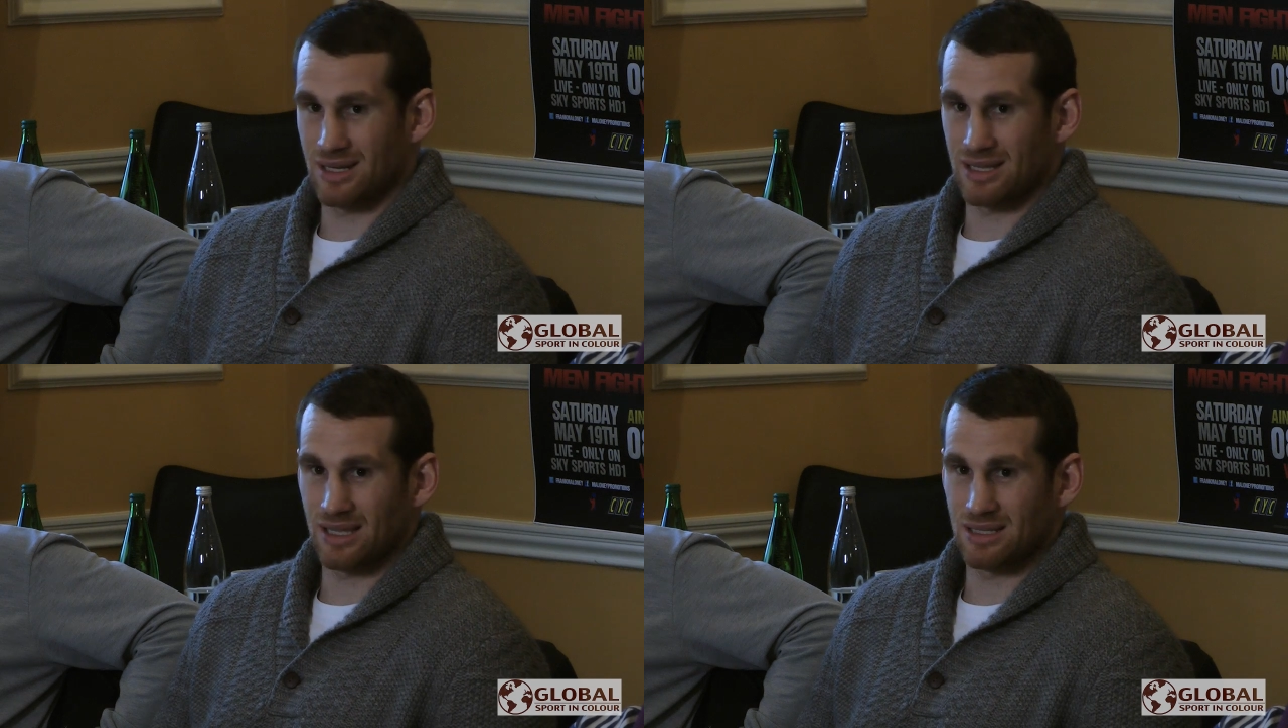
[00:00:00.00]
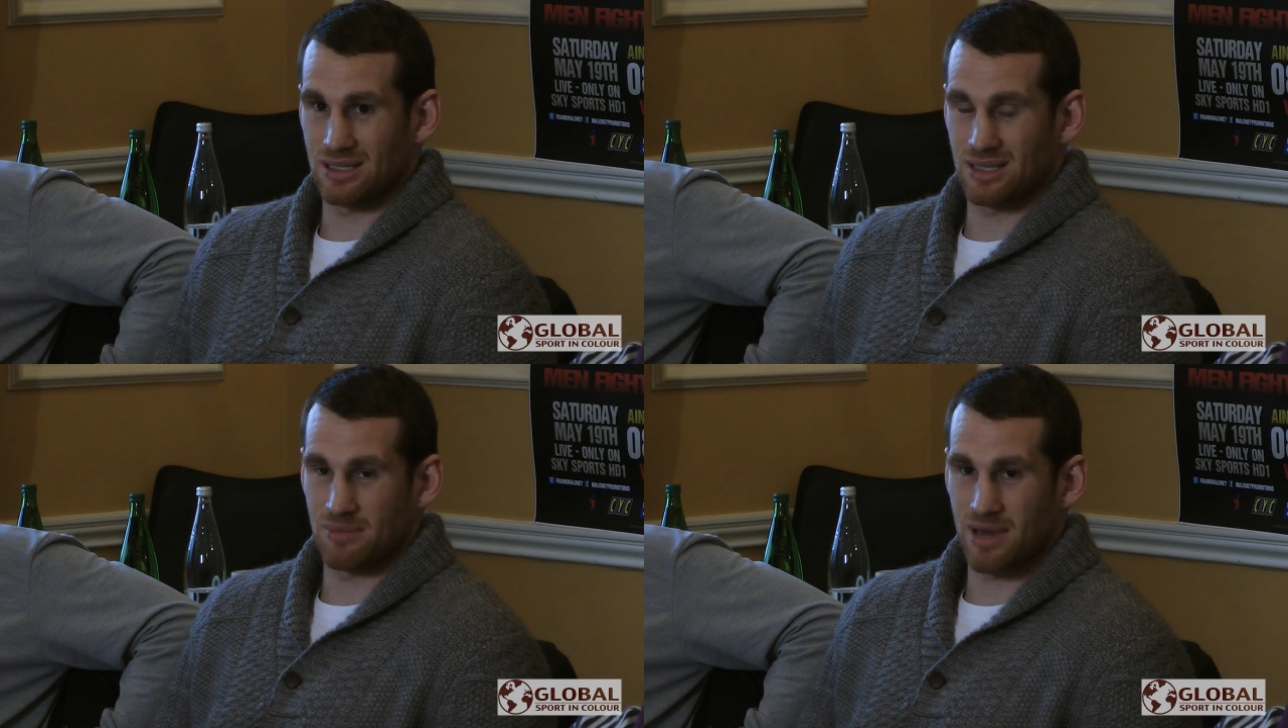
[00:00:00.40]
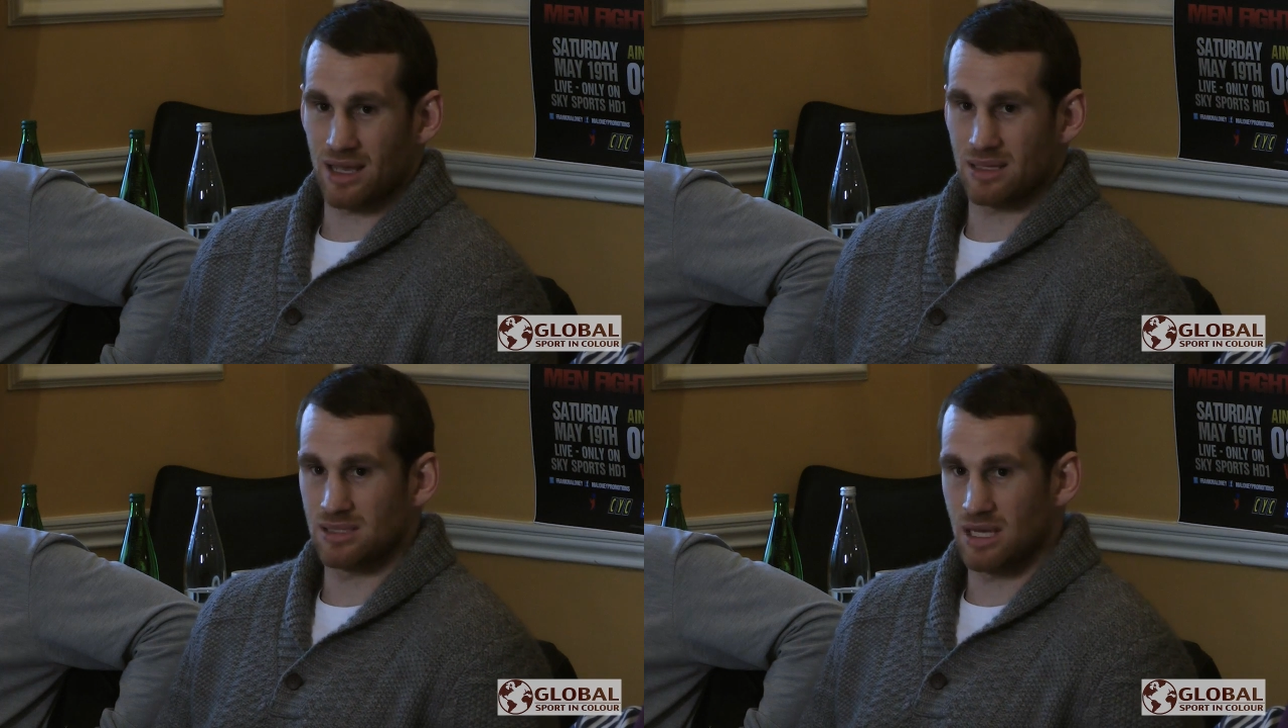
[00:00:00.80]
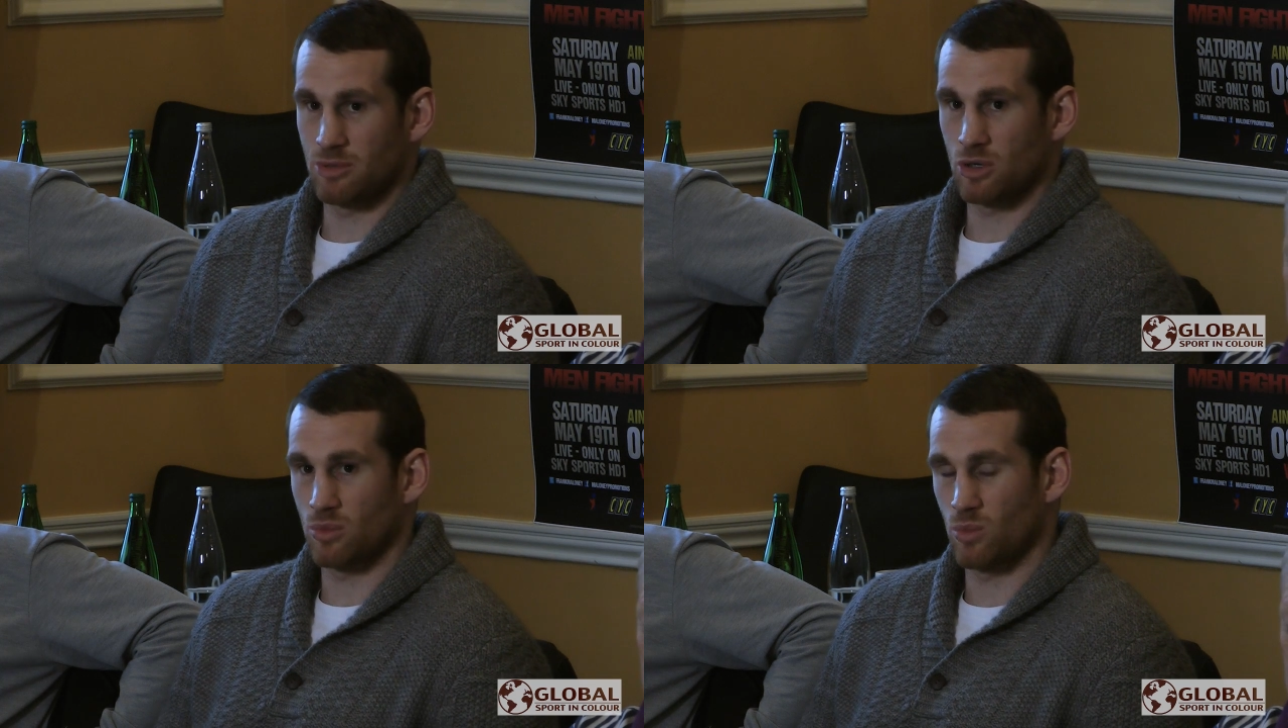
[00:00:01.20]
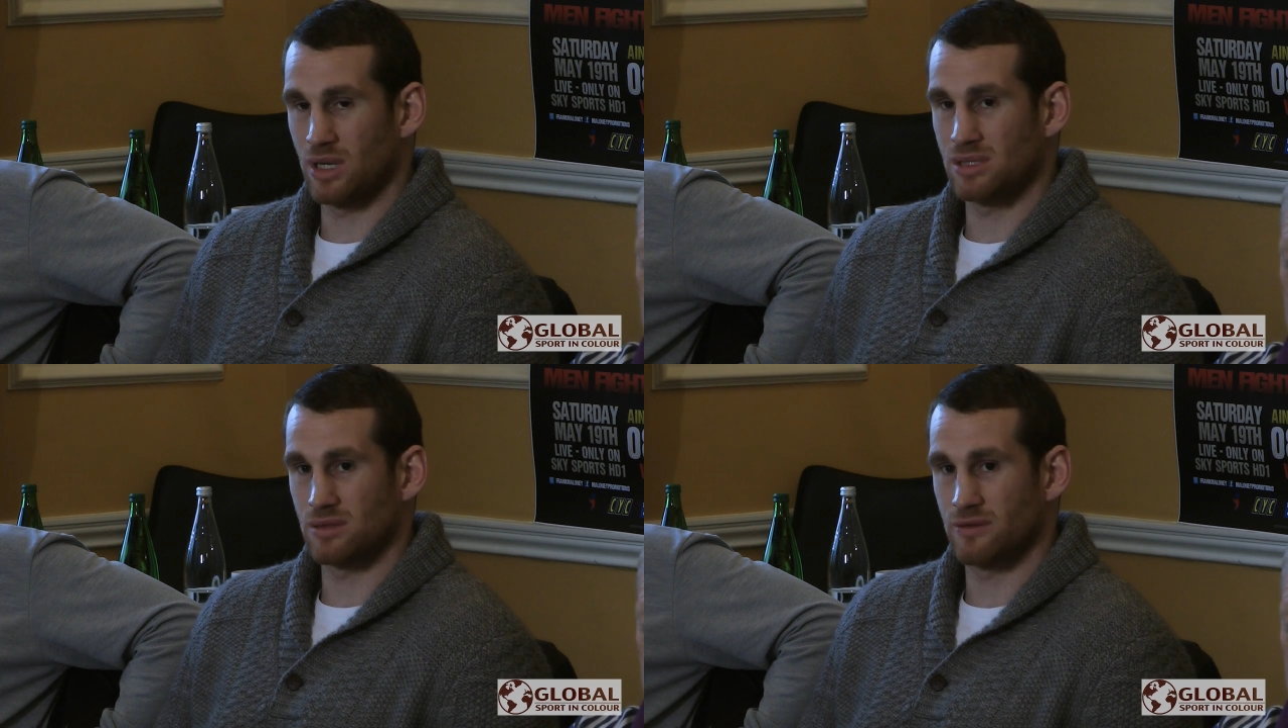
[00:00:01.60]
And I think that the Americans, Abe, you can
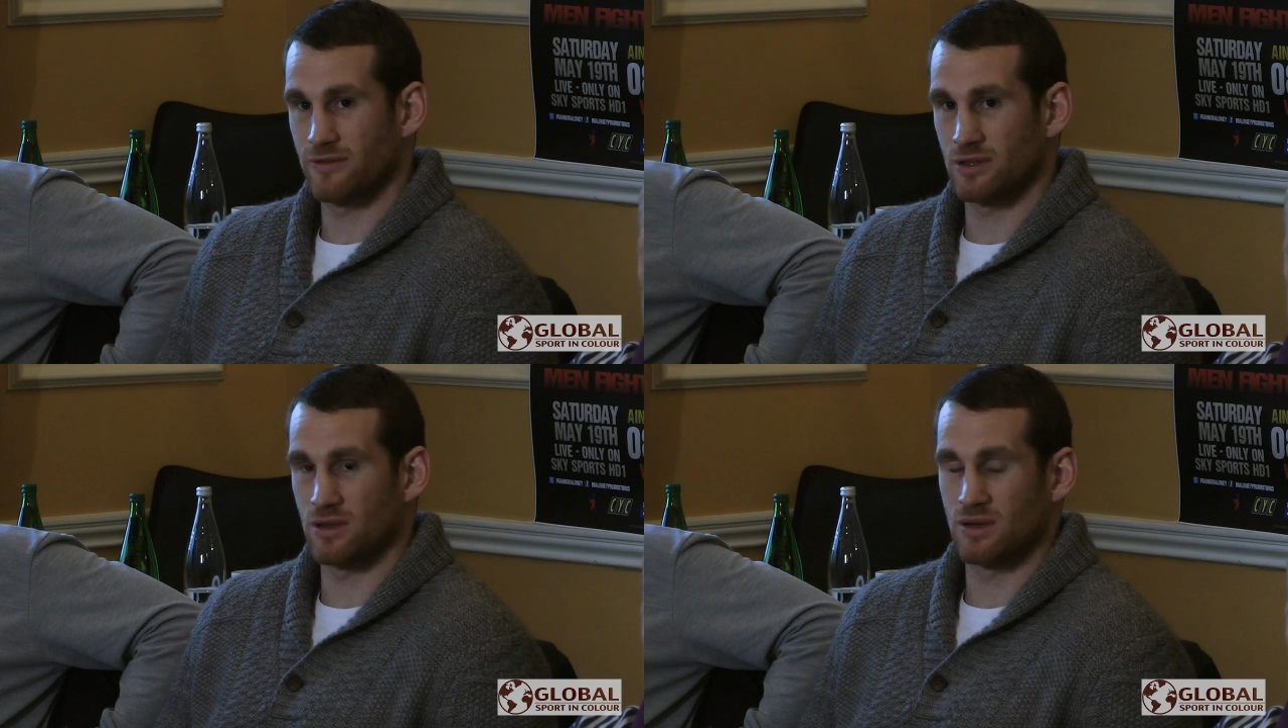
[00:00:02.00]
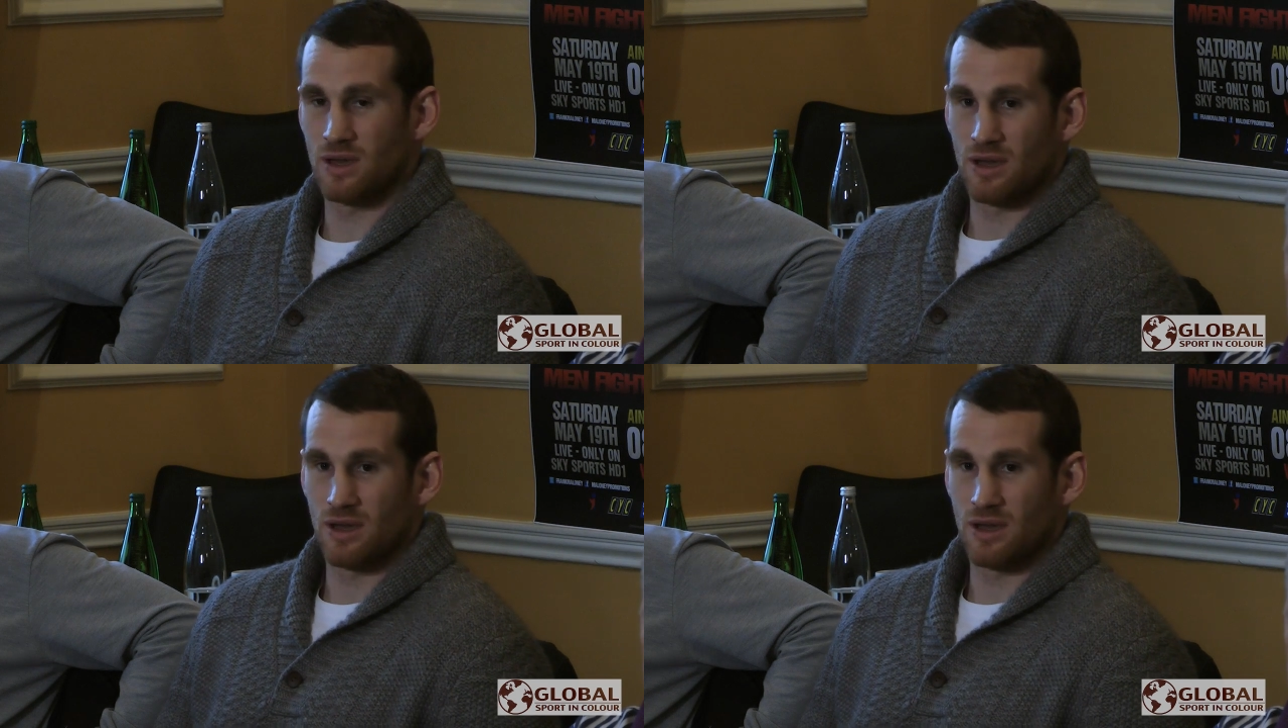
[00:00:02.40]
wait for the